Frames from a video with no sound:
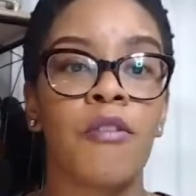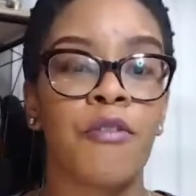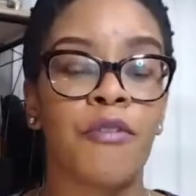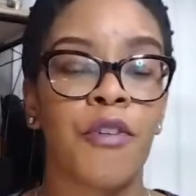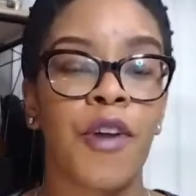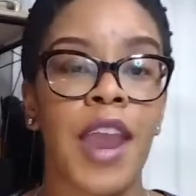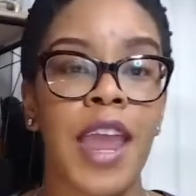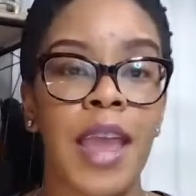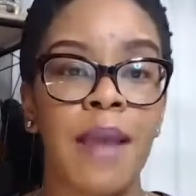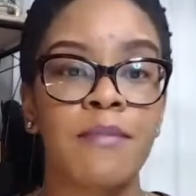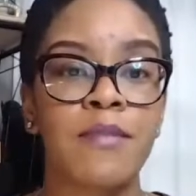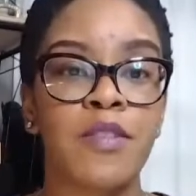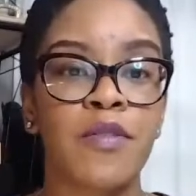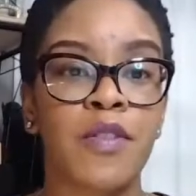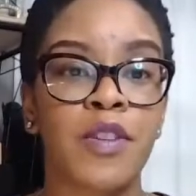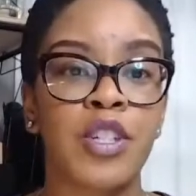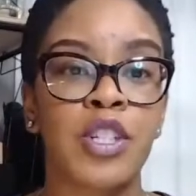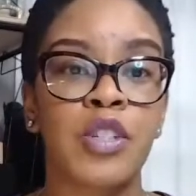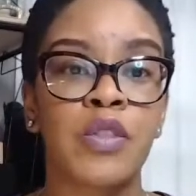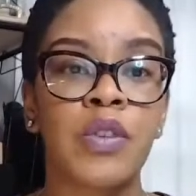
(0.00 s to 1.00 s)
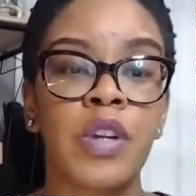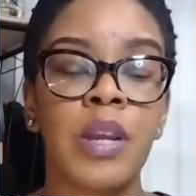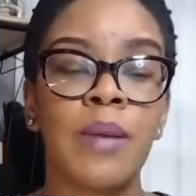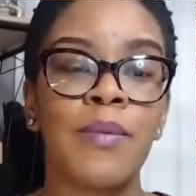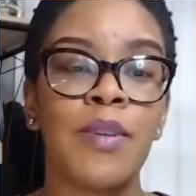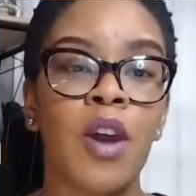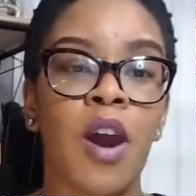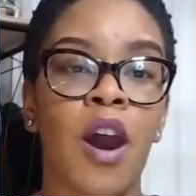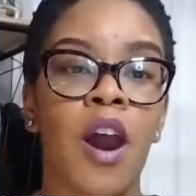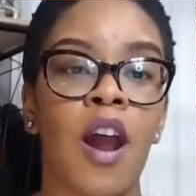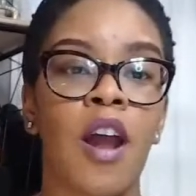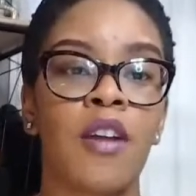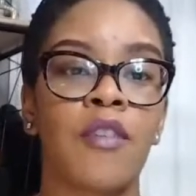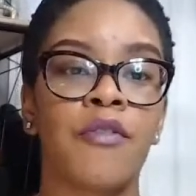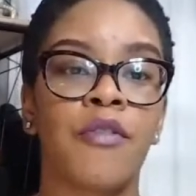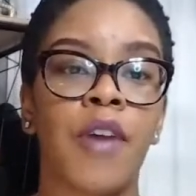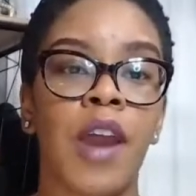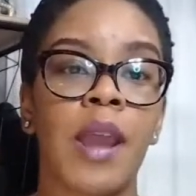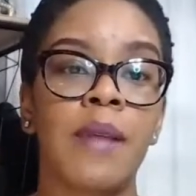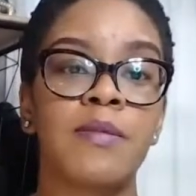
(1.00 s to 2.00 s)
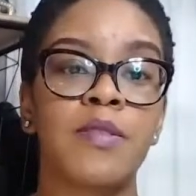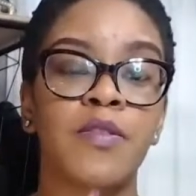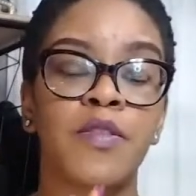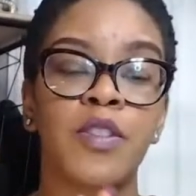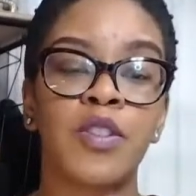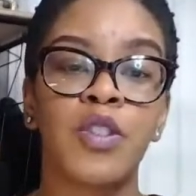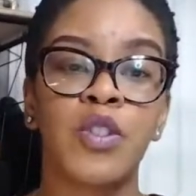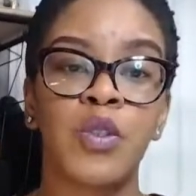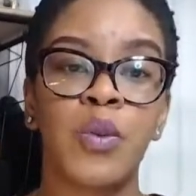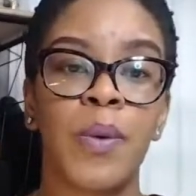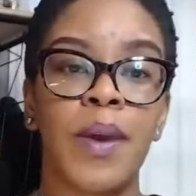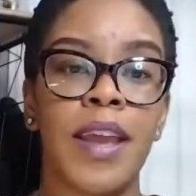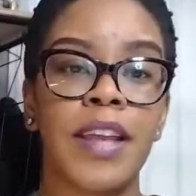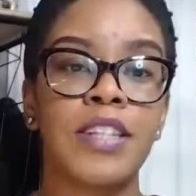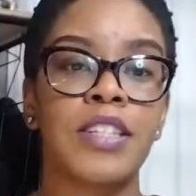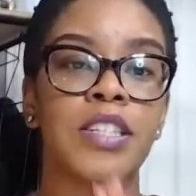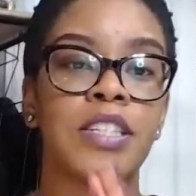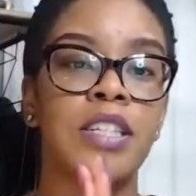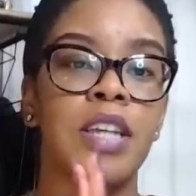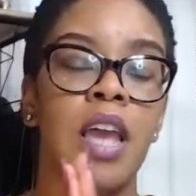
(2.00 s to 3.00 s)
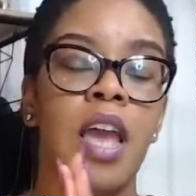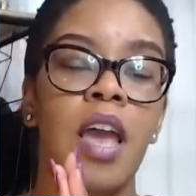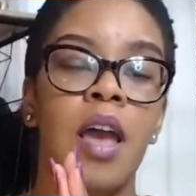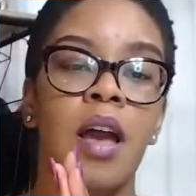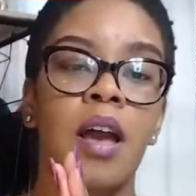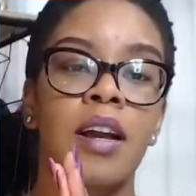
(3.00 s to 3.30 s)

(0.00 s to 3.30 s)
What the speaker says: frames for StreamYard, frames for Twitch,